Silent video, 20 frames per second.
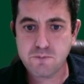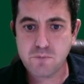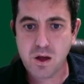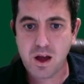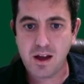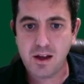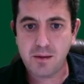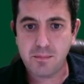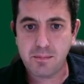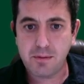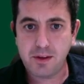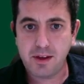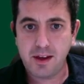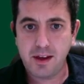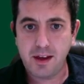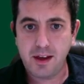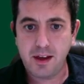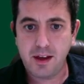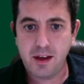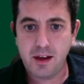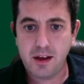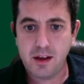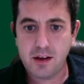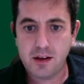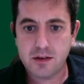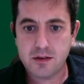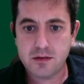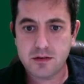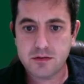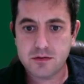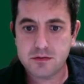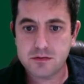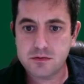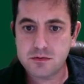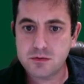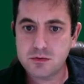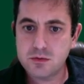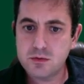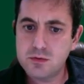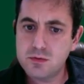I could play.
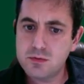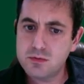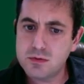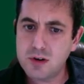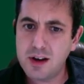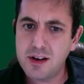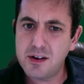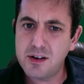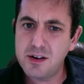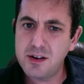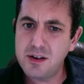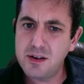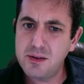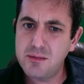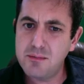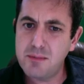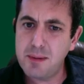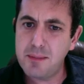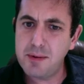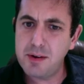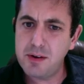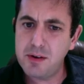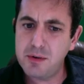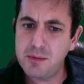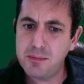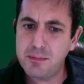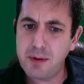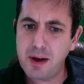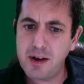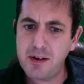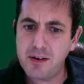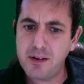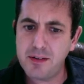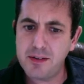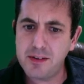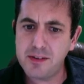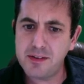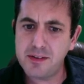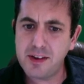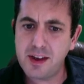Ooh, I could maybe do better on
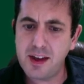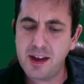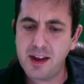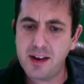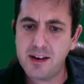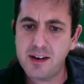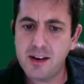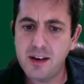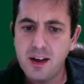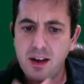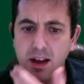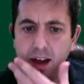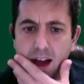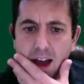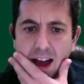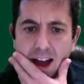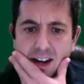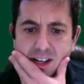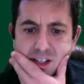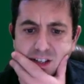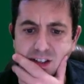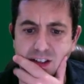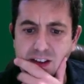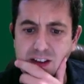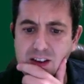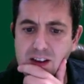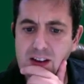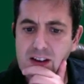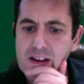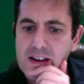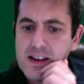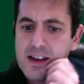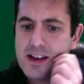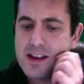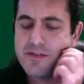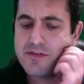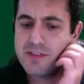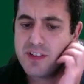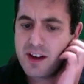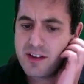this hand. Actually,
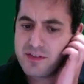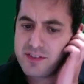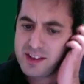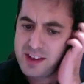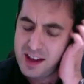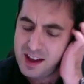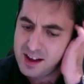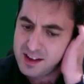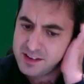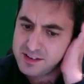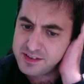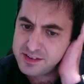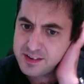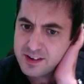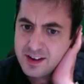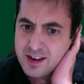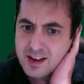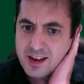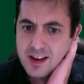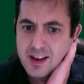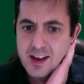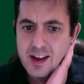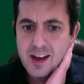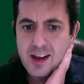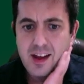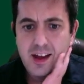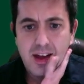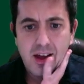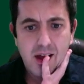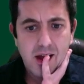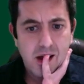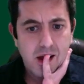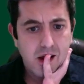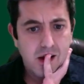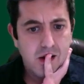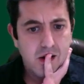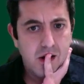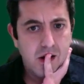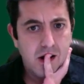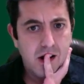if lefty has,
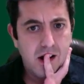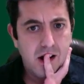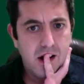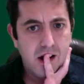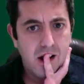huh?